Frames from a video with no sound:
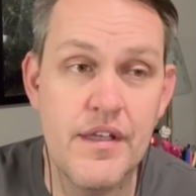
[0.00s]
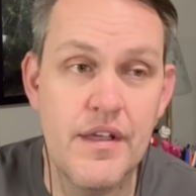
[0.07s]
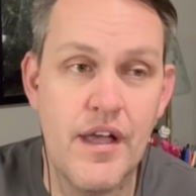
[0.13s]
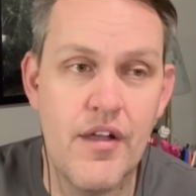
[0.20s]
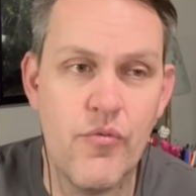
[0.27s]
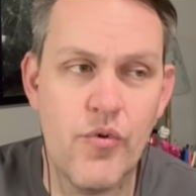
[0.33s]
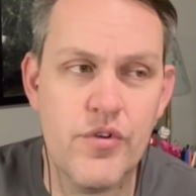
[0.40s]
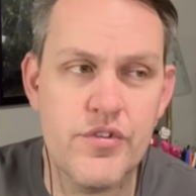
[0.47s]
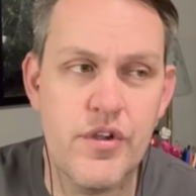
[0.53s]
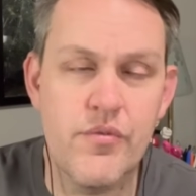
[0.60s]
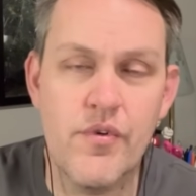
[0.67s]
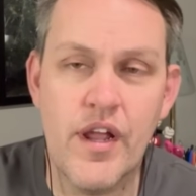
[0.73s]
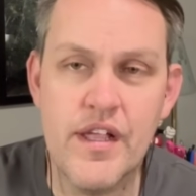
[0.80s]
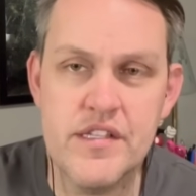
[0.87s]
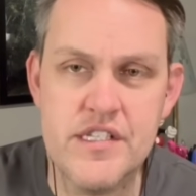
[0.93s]
I've worked on
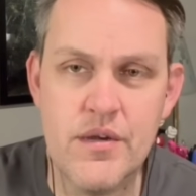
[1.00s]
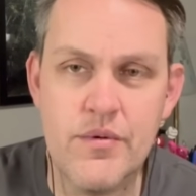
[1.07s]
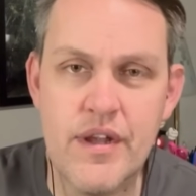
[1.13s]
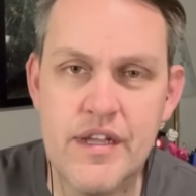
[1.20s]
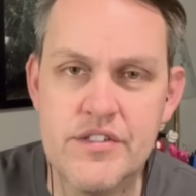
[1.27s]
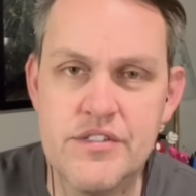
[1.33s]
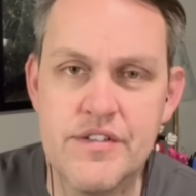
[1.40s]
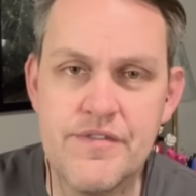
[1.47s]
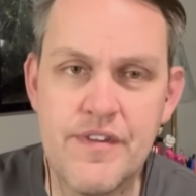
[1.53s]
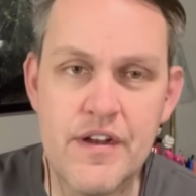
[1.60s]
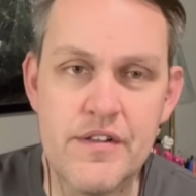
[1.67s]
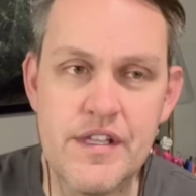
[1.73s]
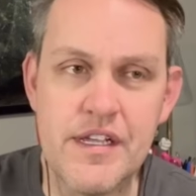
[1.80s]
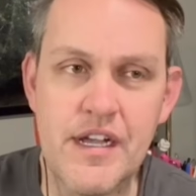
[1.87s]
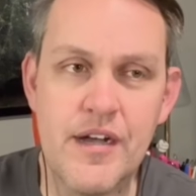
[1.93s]
rides that were actually
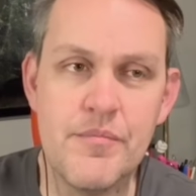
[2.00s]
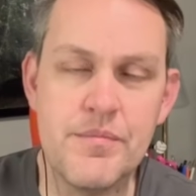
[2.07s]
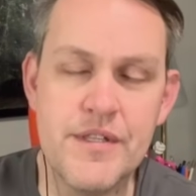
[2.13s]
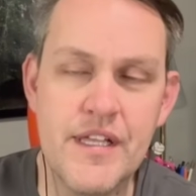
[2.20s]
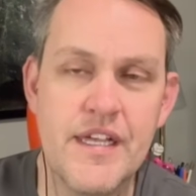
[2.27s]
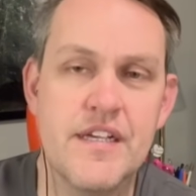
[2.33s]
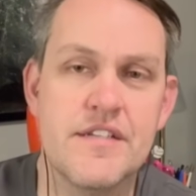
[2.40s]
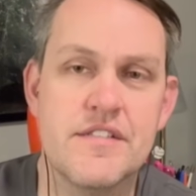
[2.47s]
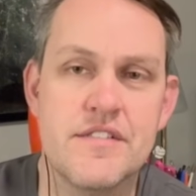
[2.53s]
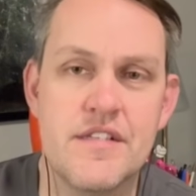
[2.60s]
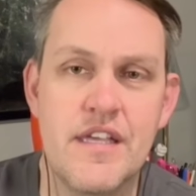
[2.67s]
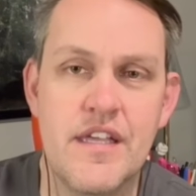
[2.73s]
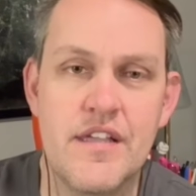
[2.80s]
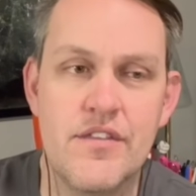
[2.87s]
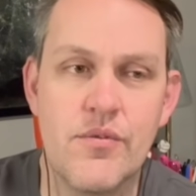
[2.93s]
fairly complex,
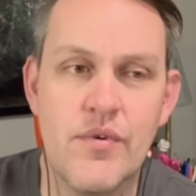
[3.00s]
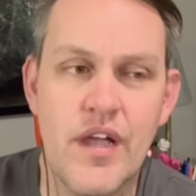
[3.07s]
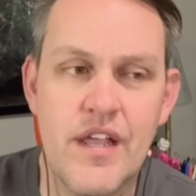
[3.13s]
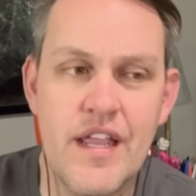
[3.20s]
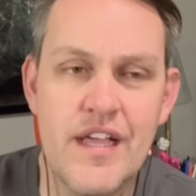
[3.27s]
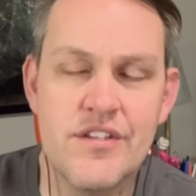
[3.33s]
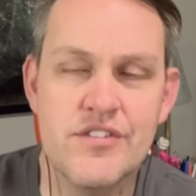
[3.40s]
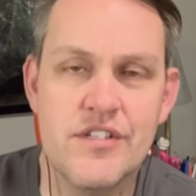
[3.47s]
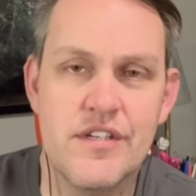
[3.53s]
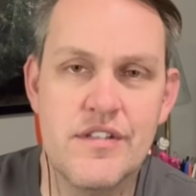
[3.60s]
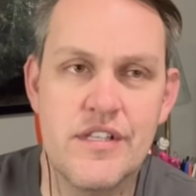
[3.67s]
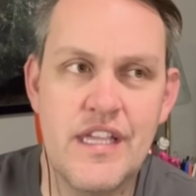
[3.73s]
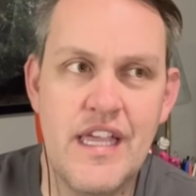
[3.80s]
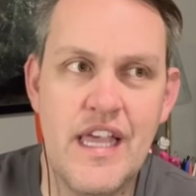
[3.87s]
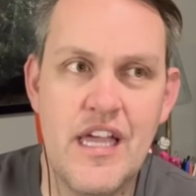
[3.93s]
and the ride actually
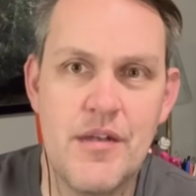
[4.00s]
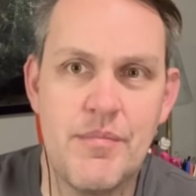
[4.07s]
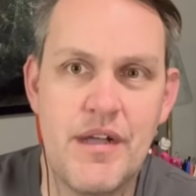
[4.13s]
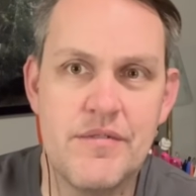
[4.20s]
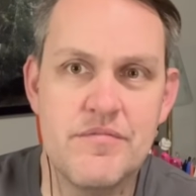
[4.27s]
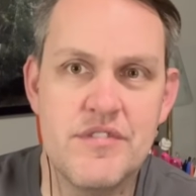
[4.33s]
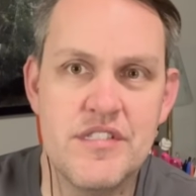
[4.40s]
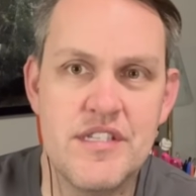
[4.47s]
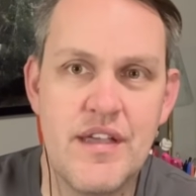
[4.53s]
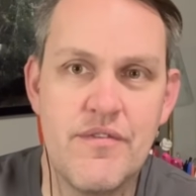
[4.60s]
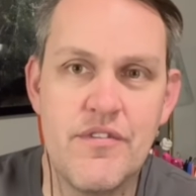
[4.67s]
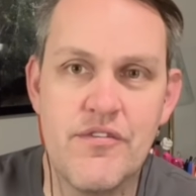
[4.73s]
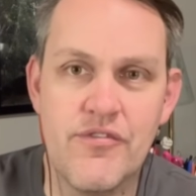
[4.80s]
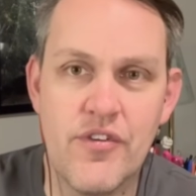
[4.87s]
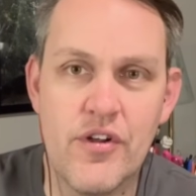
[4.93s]
only had about
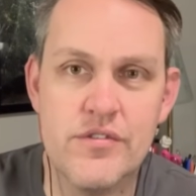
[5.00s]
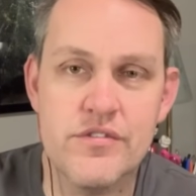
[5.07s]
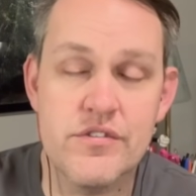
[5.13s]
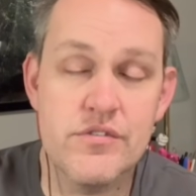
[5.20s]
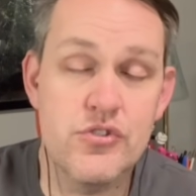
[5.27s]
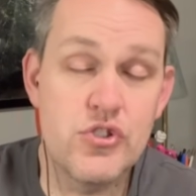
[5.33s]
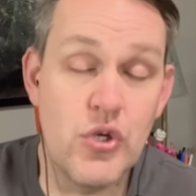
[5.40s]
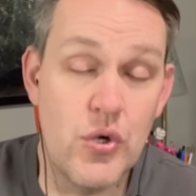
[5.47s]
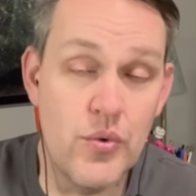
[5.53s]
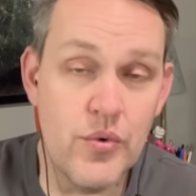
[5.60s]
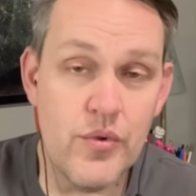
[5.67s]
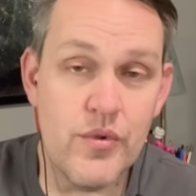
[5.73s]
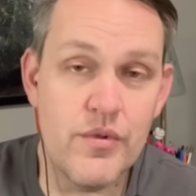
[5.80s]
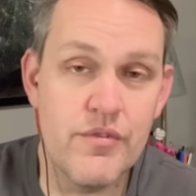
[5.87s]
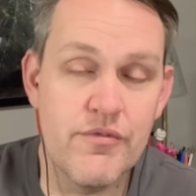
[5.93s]
seven faults
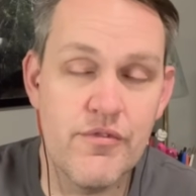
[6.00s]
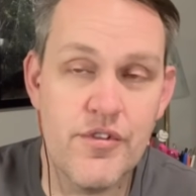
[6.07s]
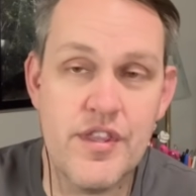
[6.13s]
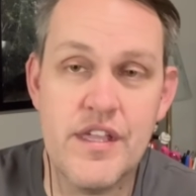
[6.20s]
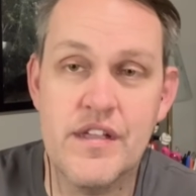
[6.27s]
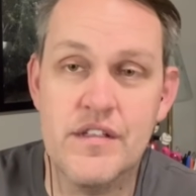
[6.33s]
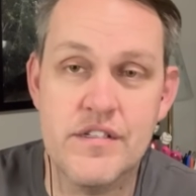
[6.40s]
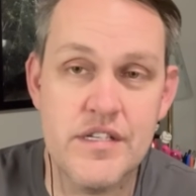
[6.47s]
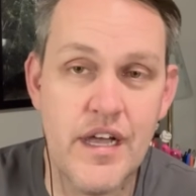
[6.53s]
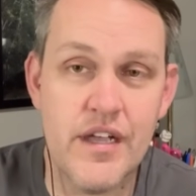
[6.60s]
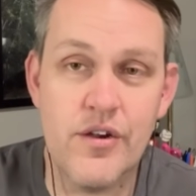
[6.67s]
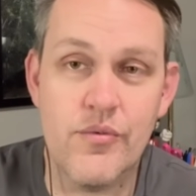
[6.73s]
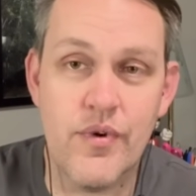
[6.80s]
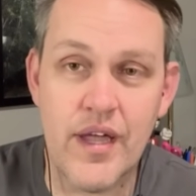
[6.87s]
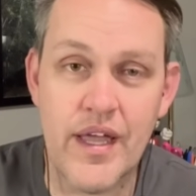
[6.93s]
total for the
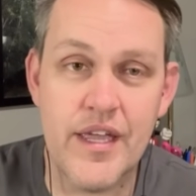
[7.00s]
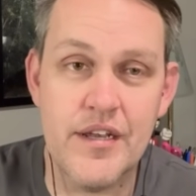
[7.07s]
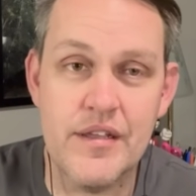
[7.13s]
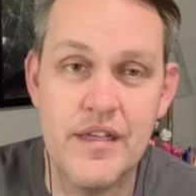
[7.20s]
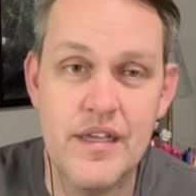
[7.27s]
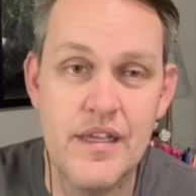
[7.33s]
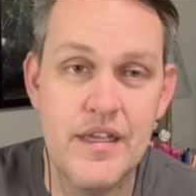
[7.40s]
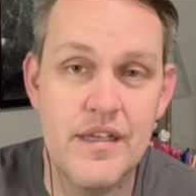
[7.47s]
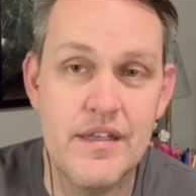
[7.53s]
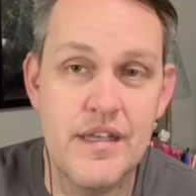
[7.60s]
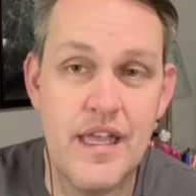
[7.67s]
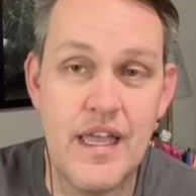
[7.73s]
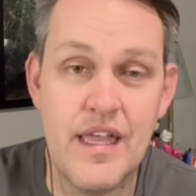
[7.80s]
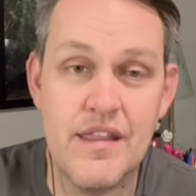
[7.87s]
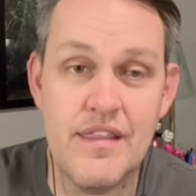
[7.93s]
entire ride
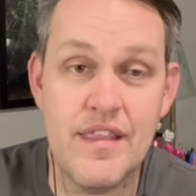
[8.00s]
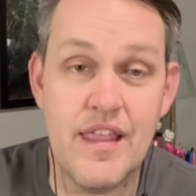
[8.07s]
and